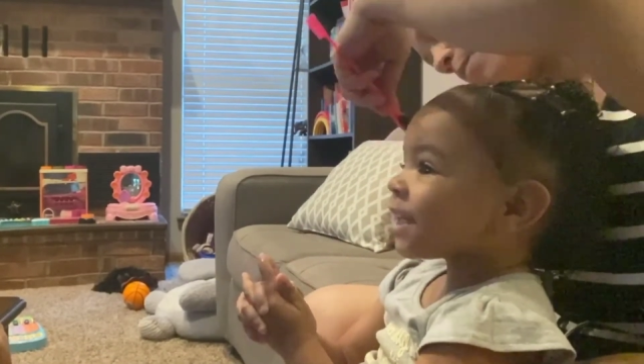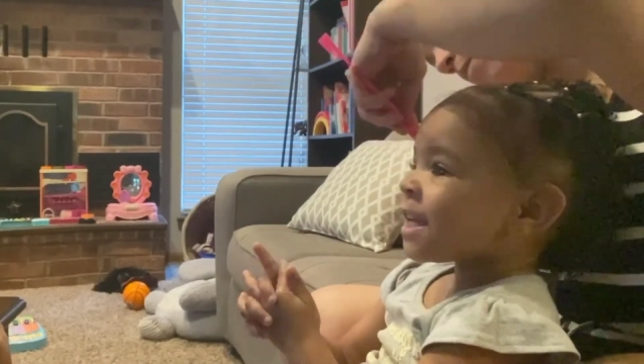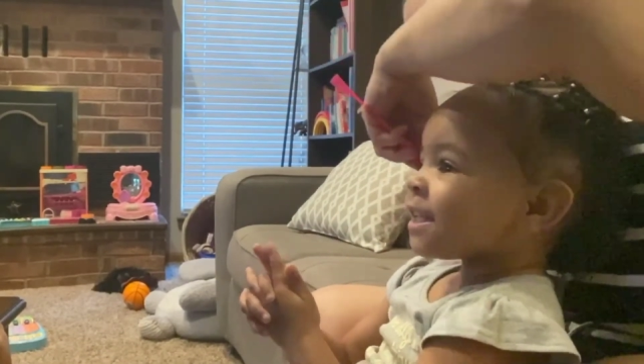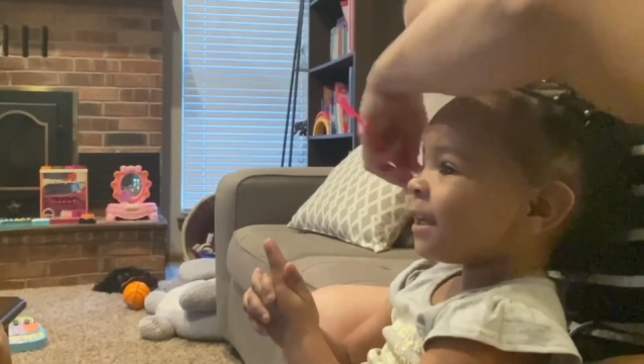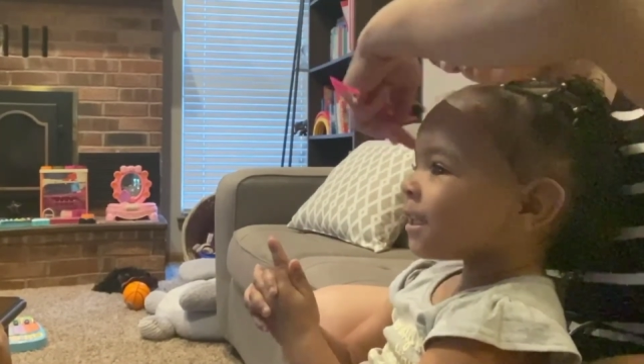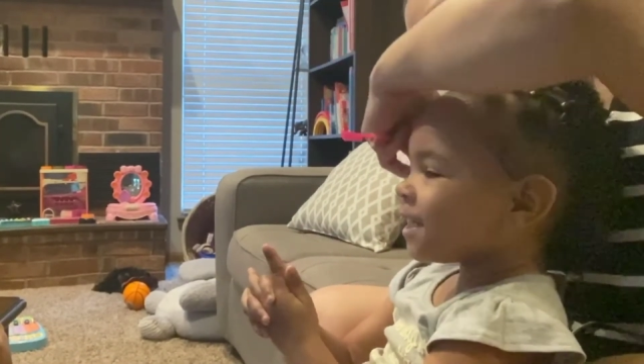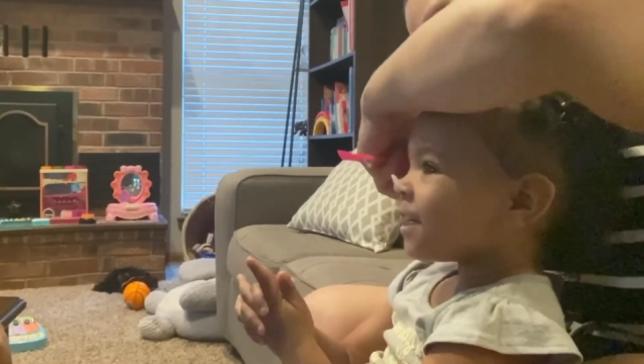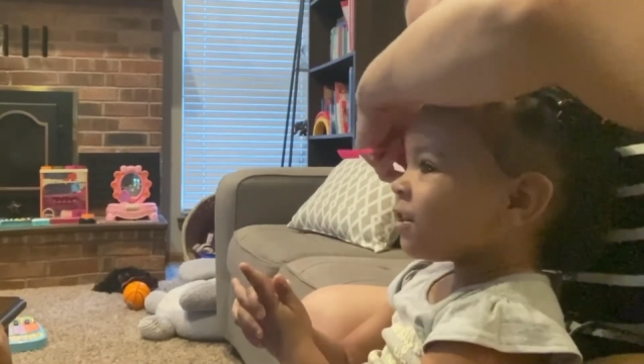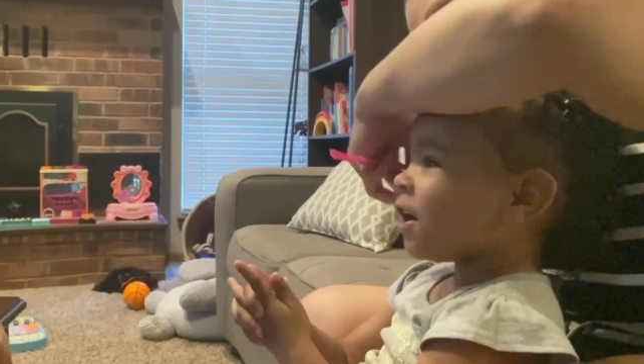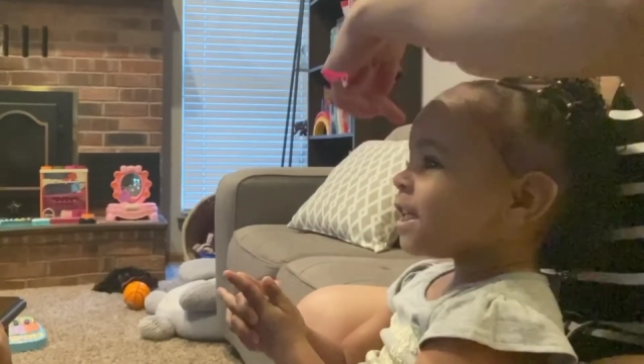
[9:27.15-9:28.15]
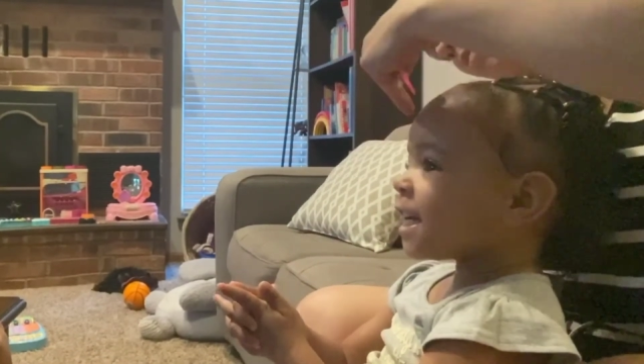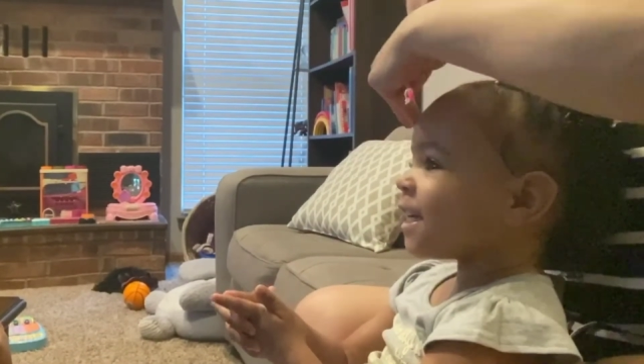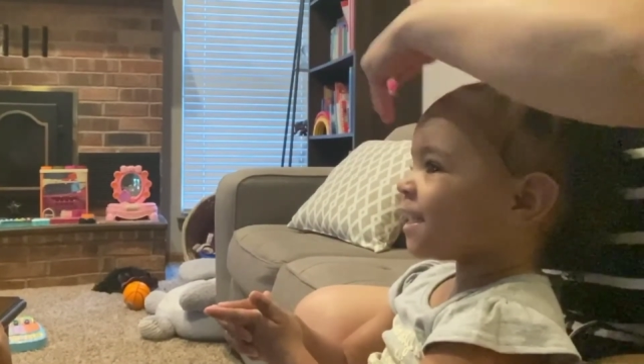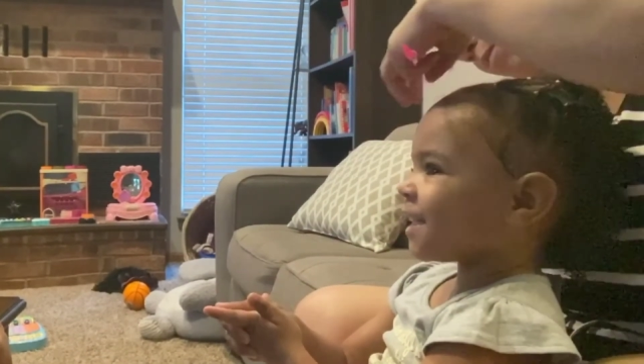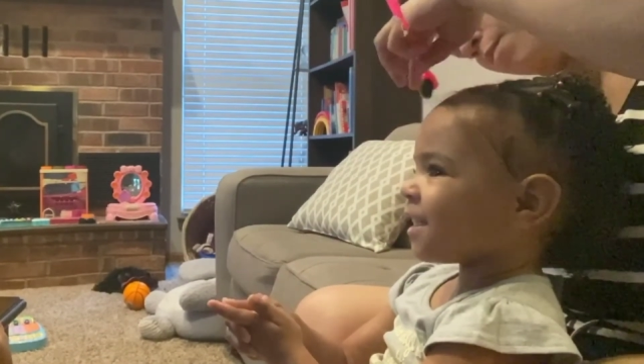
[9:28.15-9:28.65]
because right now we're kind of in
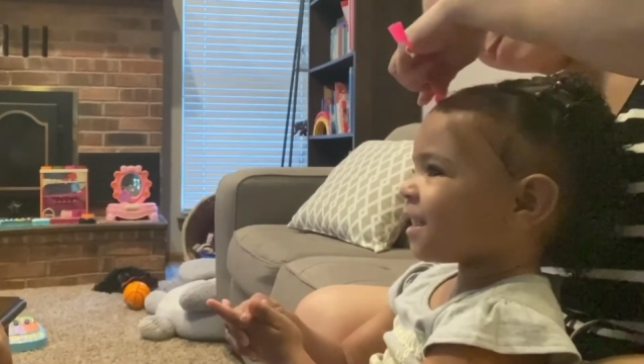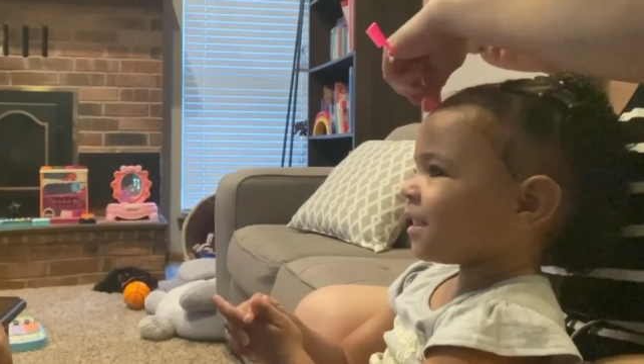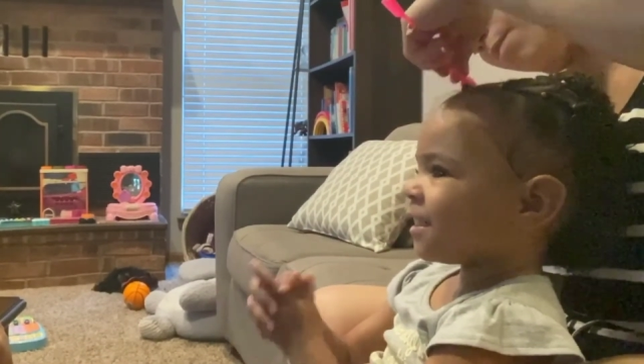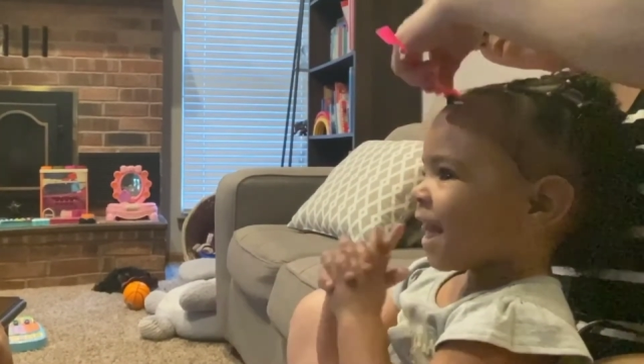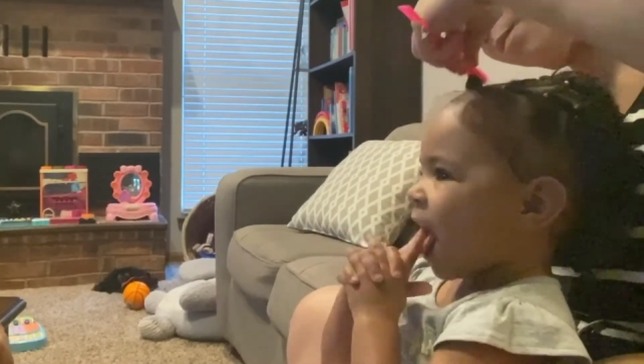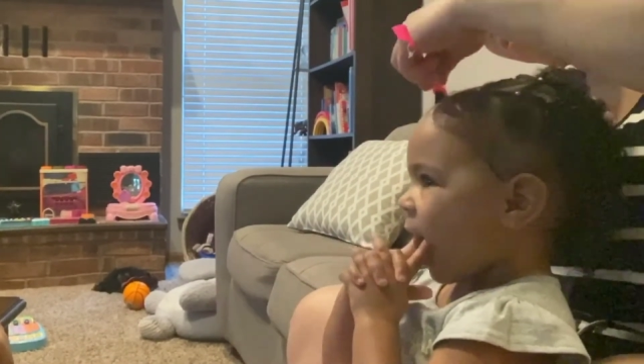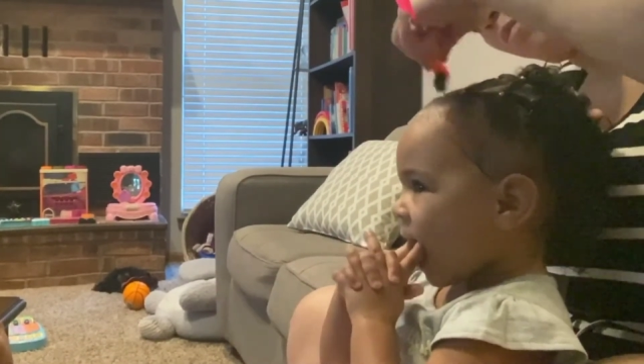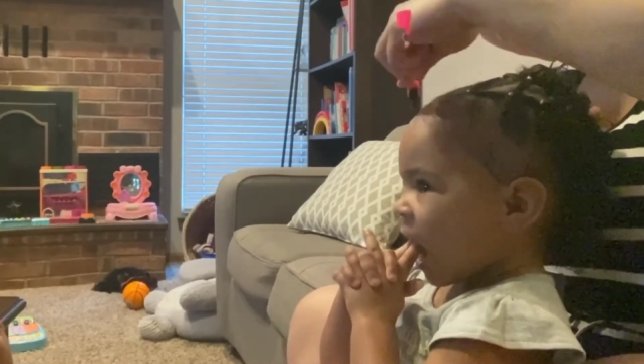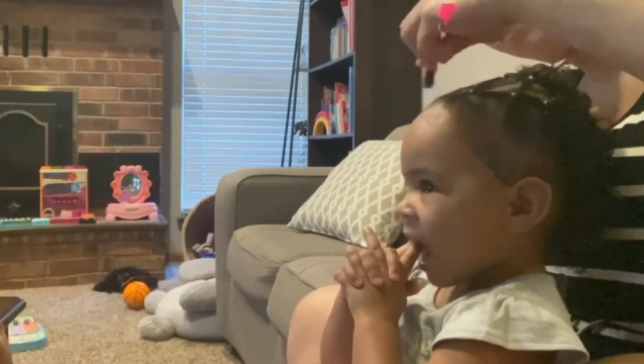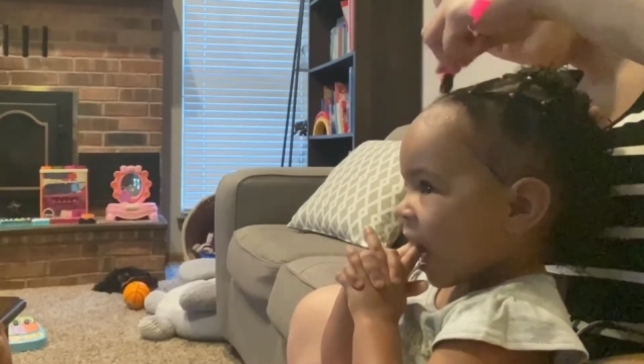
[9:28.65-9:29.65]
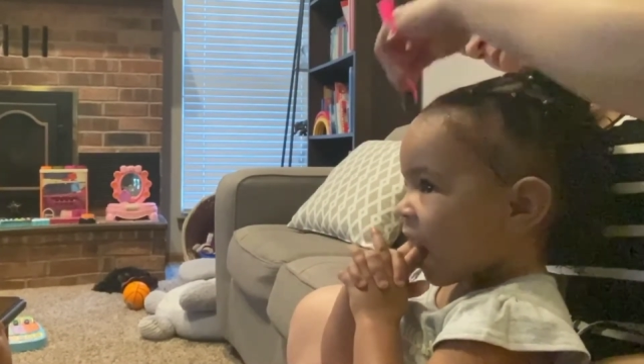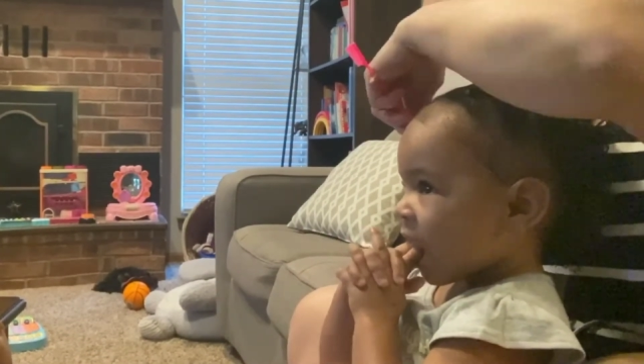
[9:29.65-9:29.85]
transition between edges